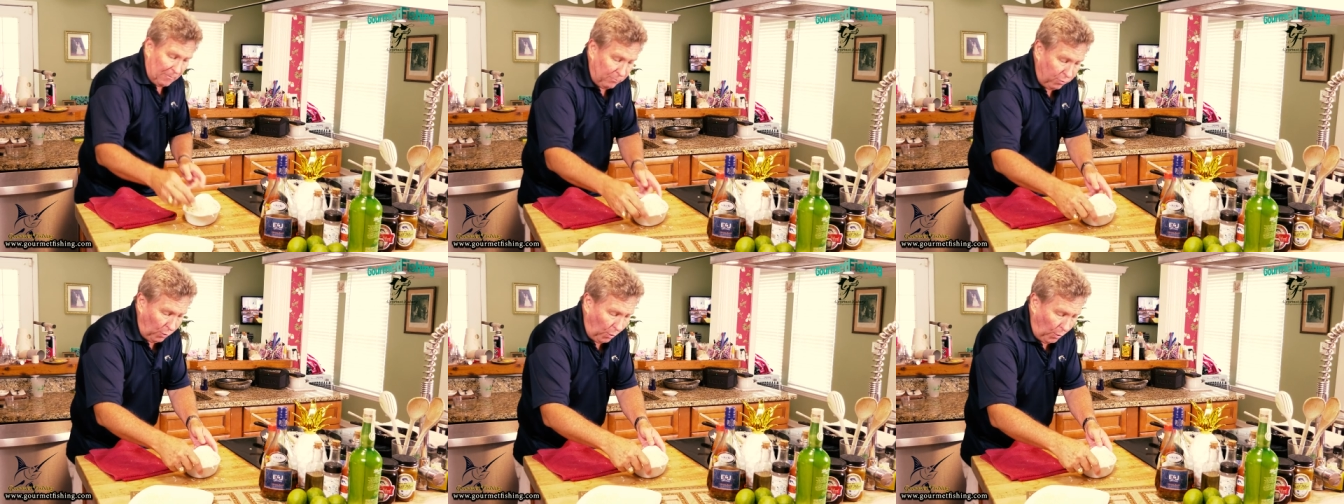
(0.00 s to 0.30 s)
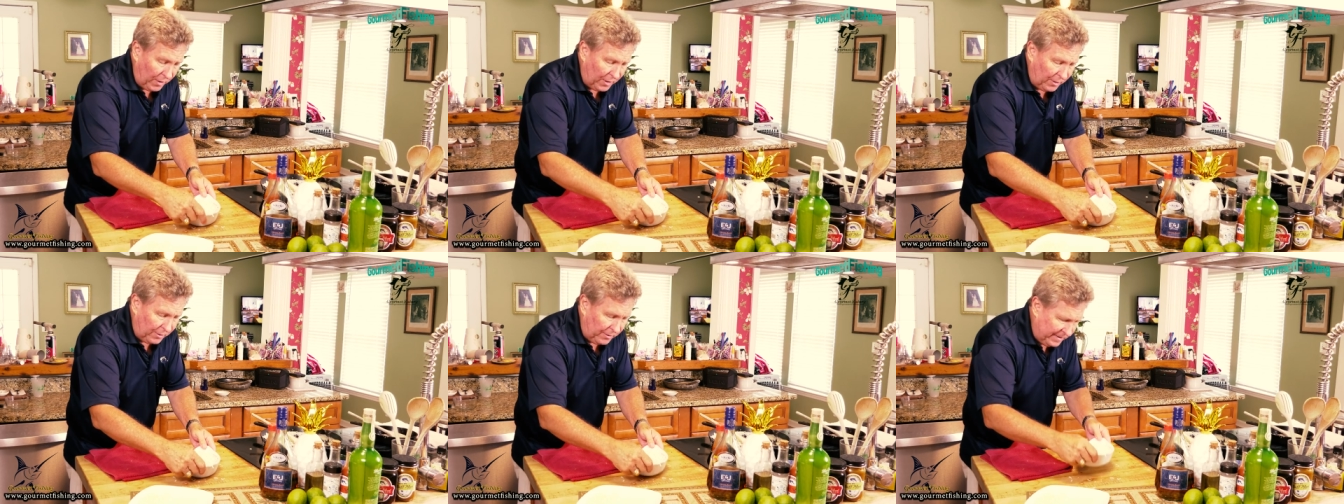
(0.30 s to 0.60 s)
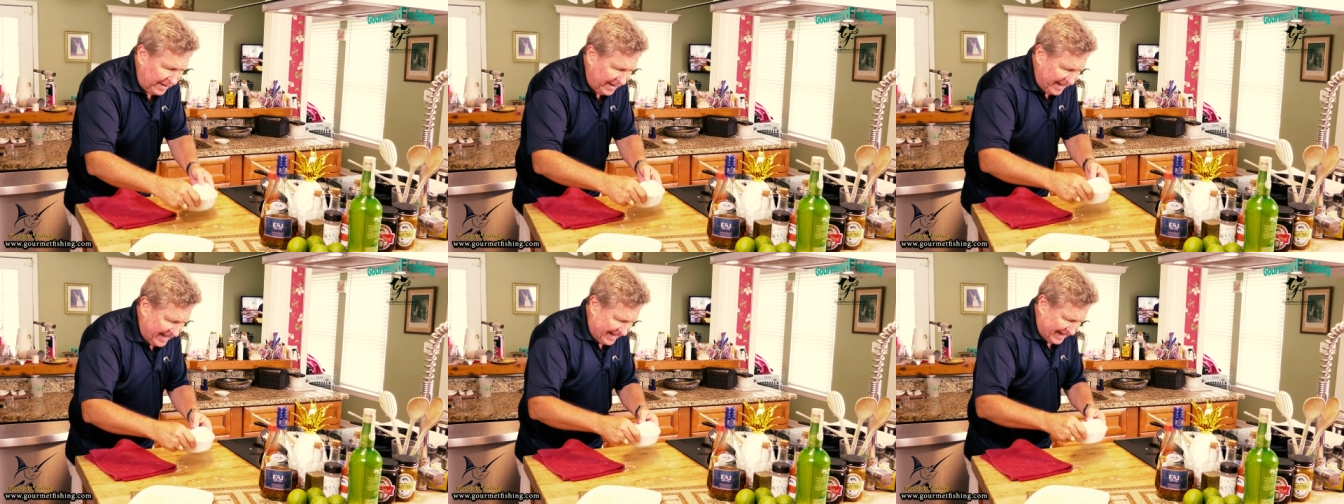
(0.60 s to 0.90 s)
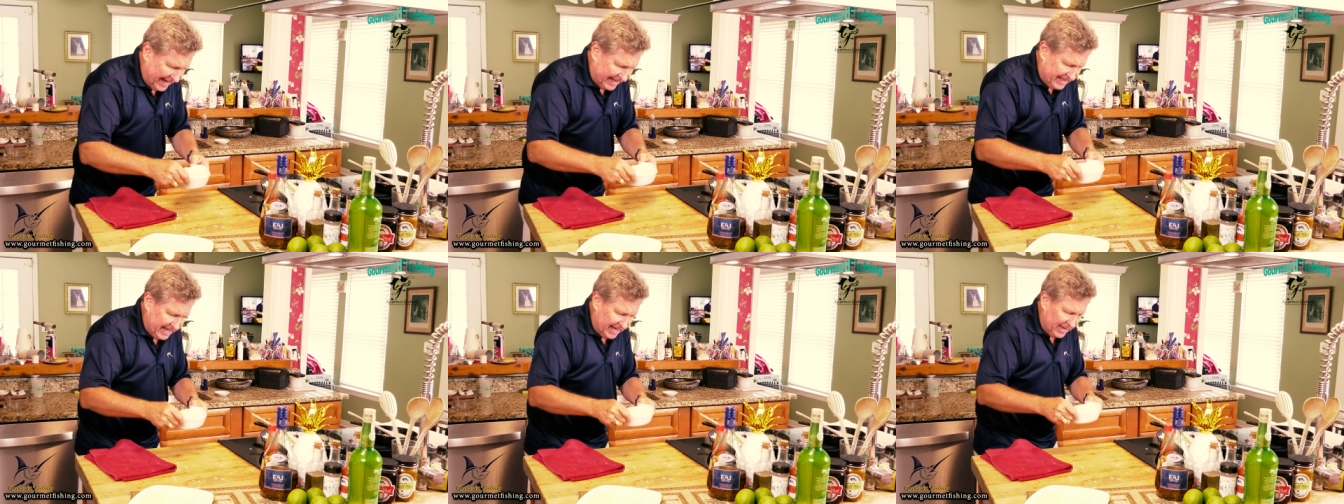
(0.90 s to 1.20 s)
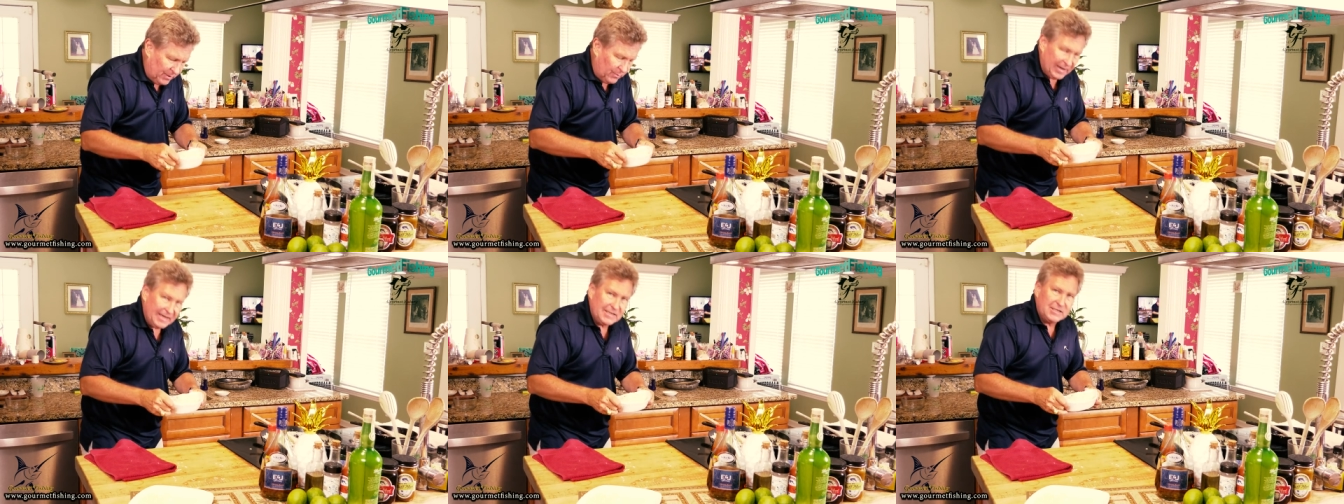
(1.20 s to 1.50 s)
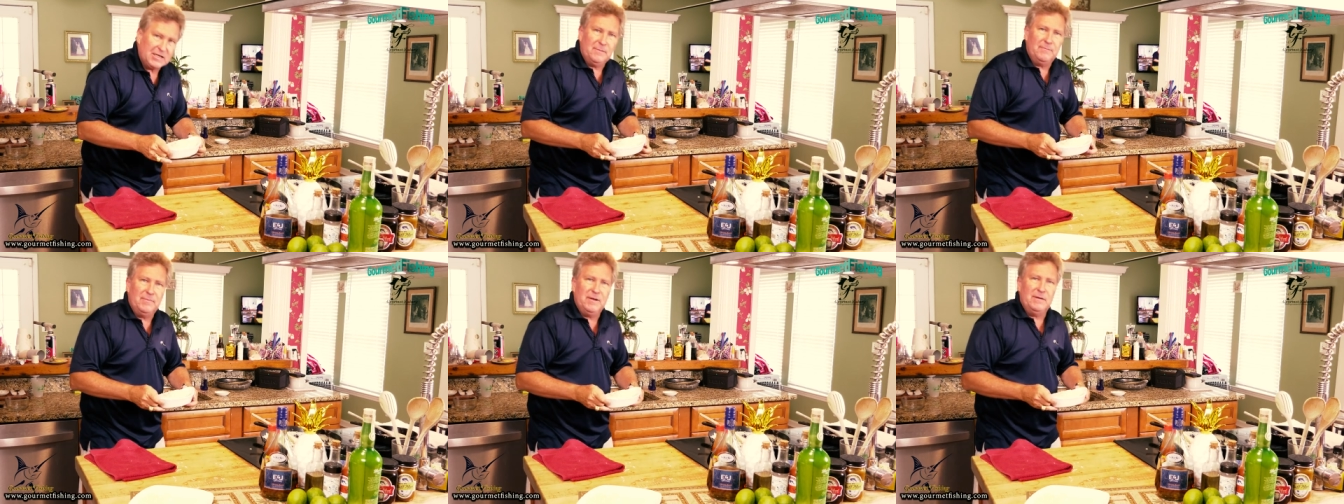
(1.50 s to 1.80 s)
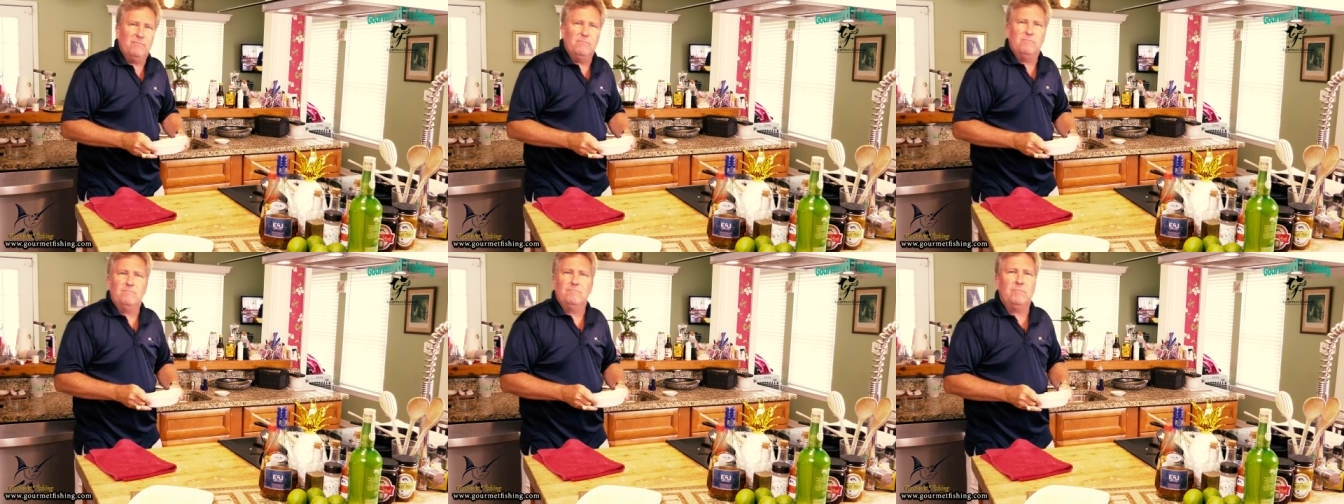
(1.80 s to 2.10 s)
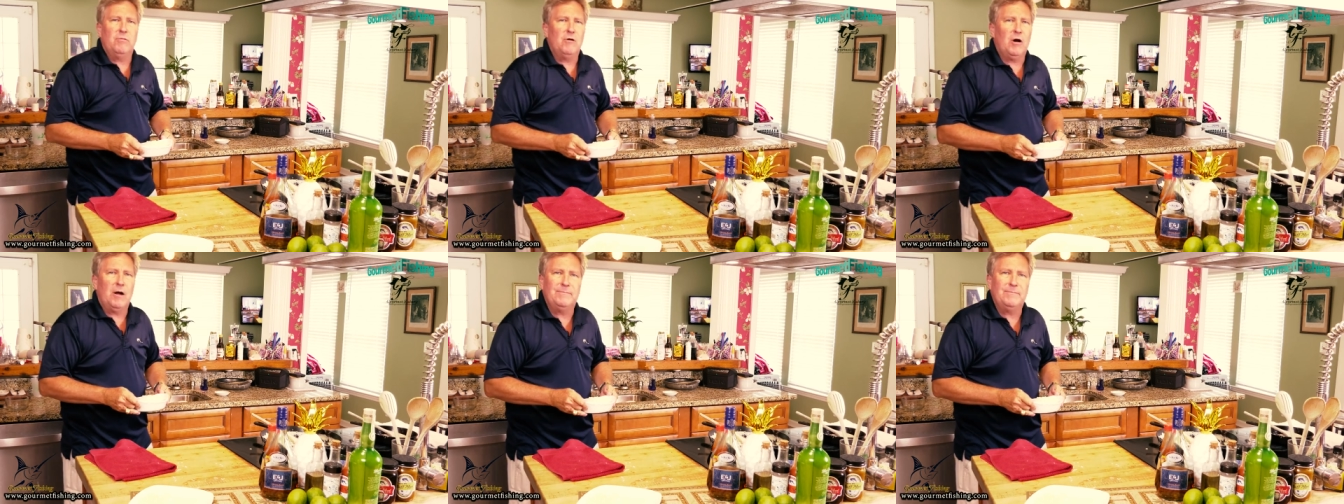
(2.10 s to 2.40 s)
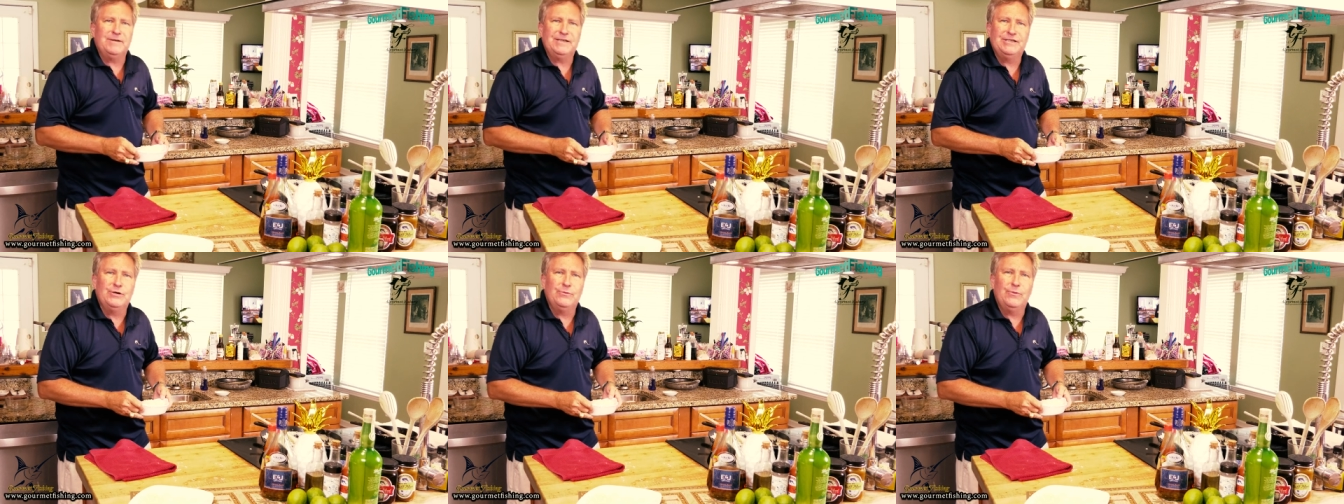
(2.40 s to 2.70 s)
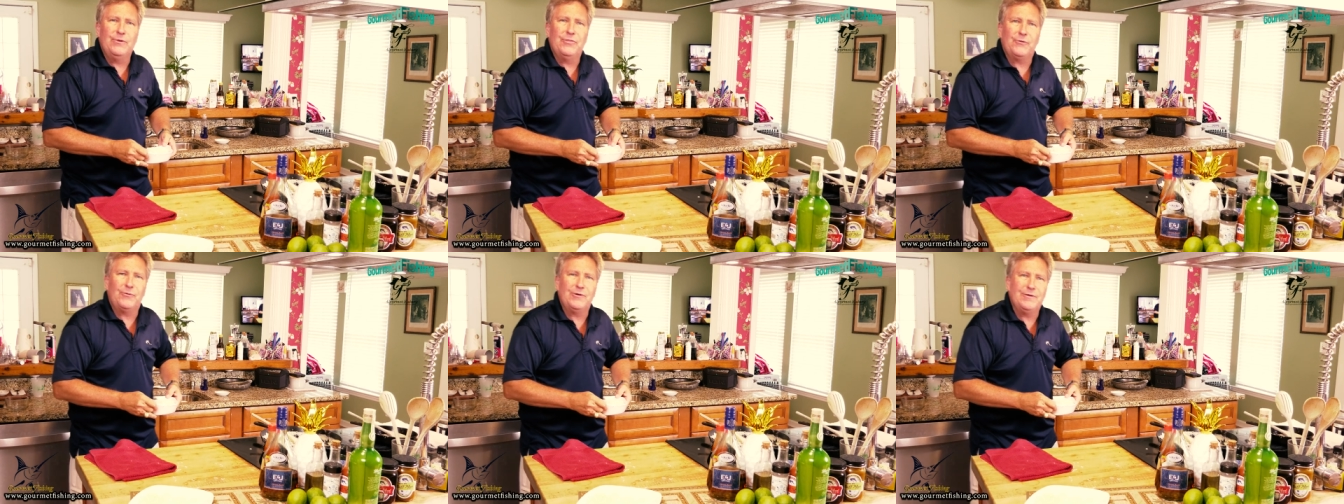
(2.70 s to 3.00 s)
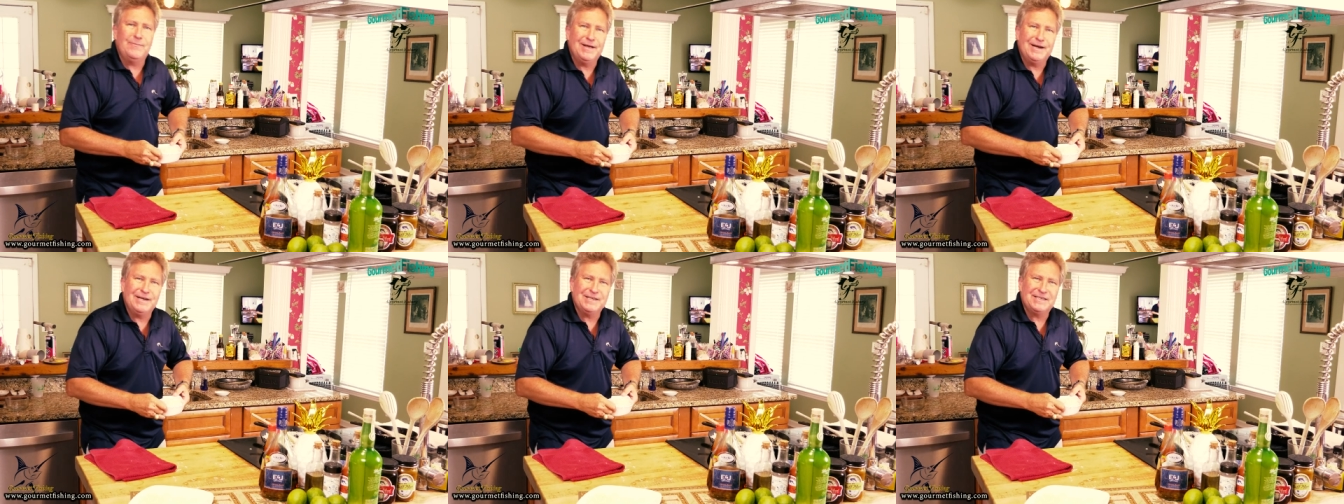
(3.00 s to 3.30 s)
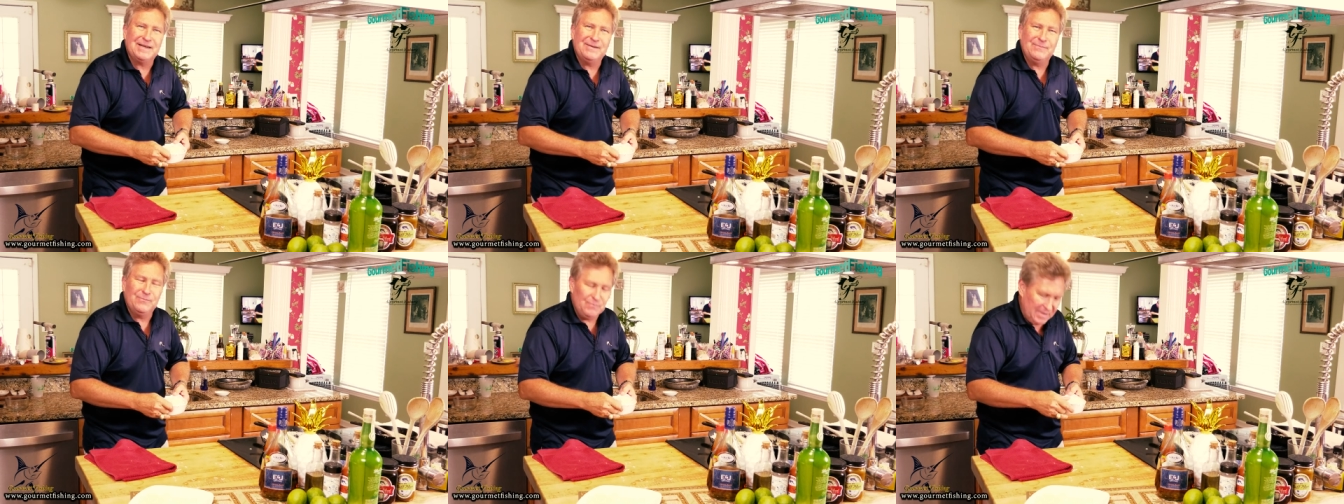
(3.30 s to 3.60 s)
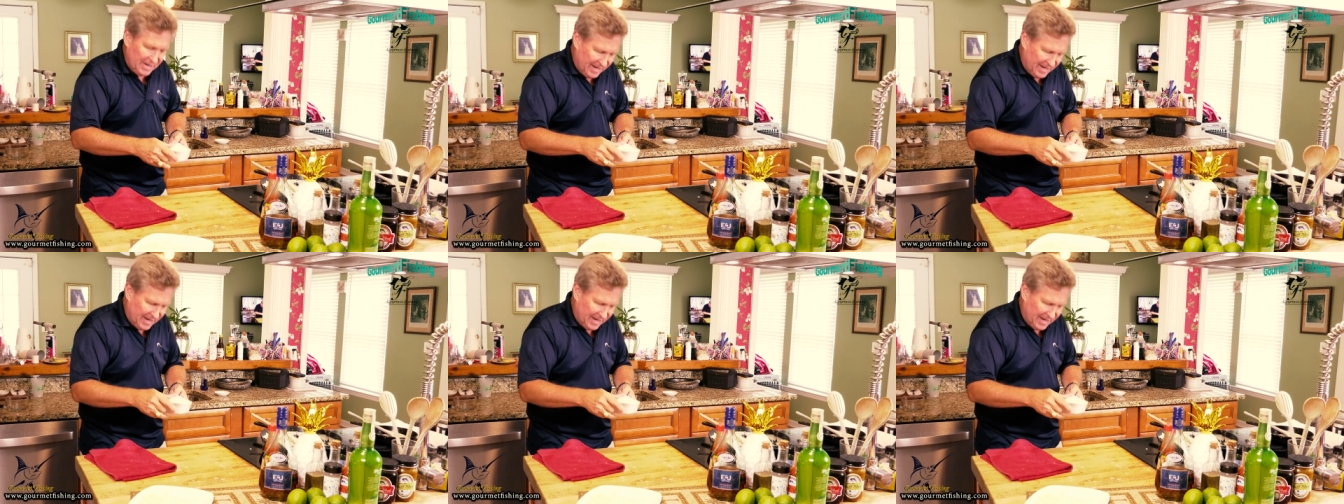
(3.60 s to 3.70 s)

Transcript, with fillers: broiler and I tell you what that's gonna be probably two or three minutes and